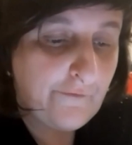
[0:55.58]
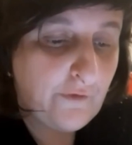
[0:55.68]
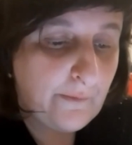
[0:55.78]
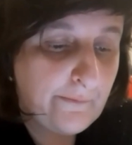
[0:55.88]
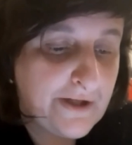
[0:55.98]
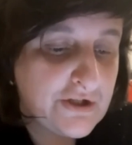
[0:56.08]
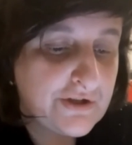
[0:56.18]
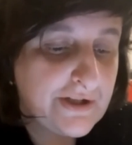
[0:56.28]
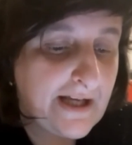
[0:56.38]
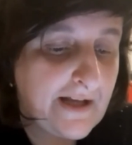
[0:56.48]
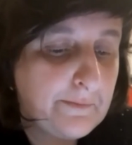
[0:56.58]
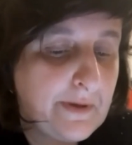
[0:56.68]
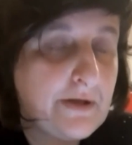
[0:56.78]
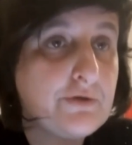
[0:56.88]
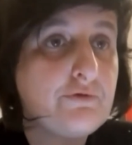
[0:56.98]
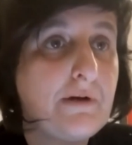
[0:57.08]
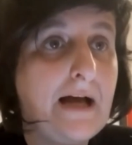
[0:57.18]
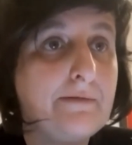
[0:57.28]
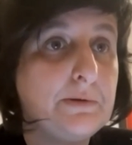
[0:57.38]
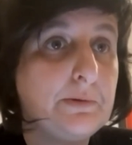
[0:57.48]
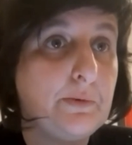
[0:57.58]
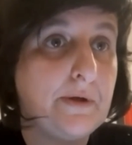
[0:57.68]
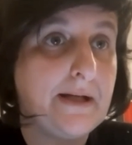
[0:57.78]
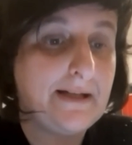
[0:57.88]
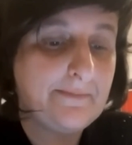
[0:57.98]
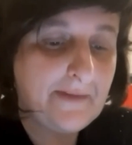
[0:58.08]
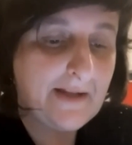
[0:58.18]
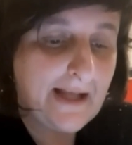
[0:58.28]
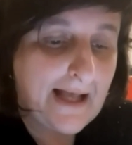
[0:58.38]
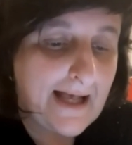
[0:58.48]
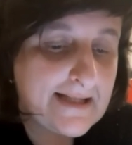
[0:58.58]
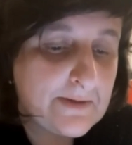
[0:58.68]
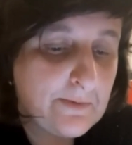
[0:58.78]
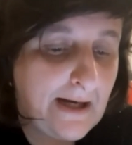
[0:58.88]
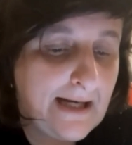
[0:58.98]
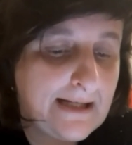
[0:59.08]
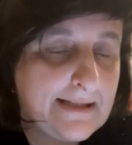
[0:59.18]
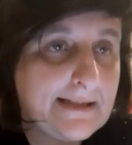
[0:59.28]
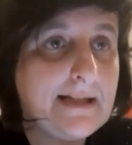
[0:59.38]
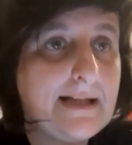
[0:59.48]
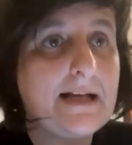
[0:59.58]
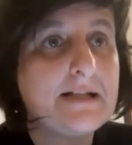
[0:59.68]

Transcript: from which they have been driven away as violently